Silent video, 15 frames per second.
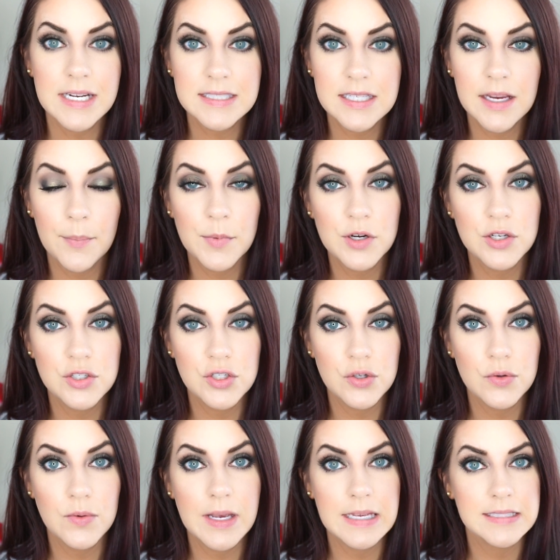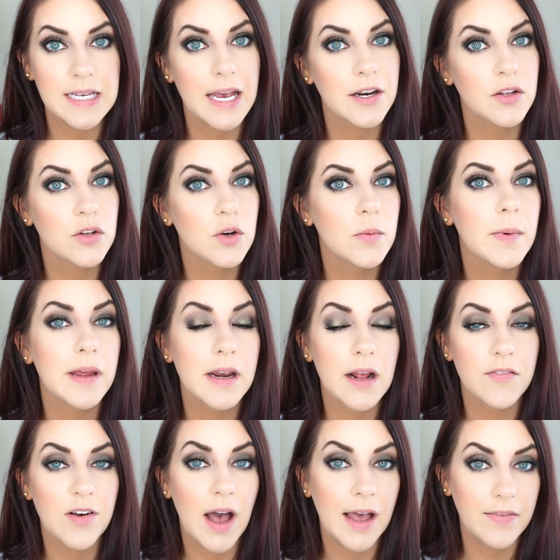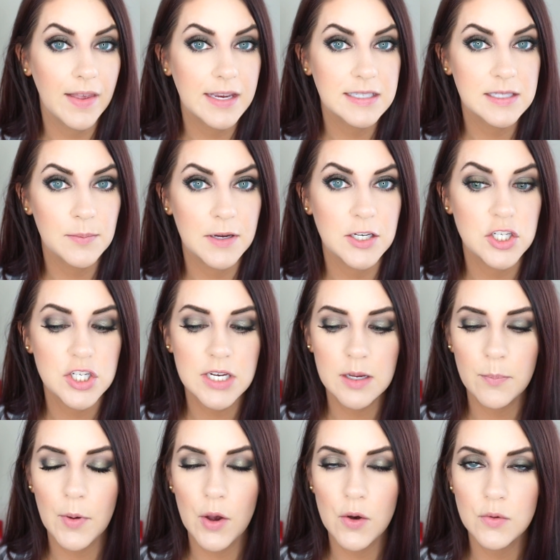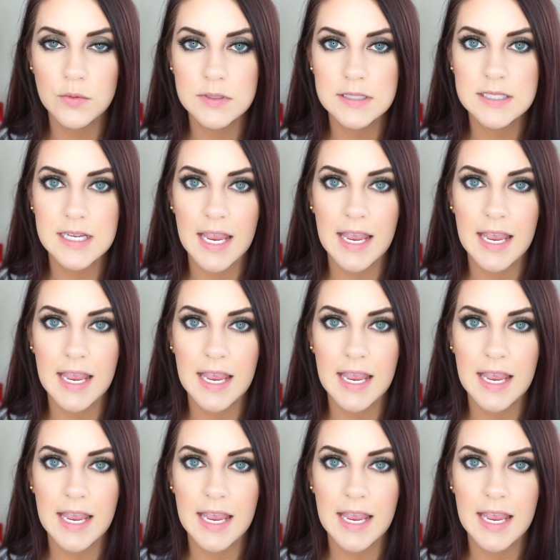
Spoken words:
next thing I'm going to do is add a little bit of highlight to my cheekbones,